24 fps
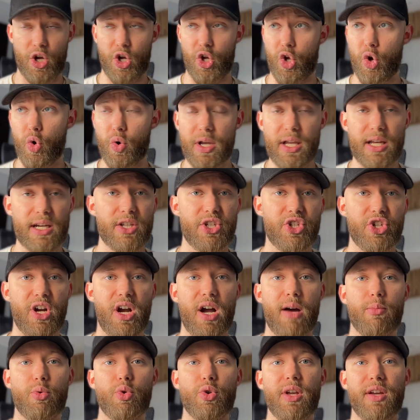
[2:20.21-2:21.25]
go get a
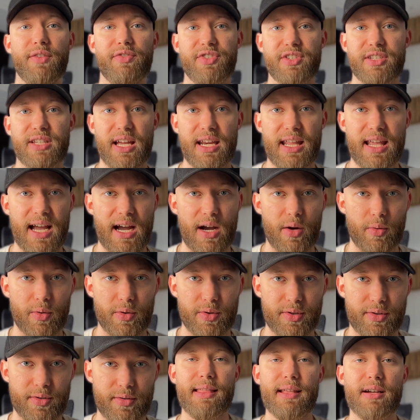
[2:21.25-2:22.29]
job where you have steady hours.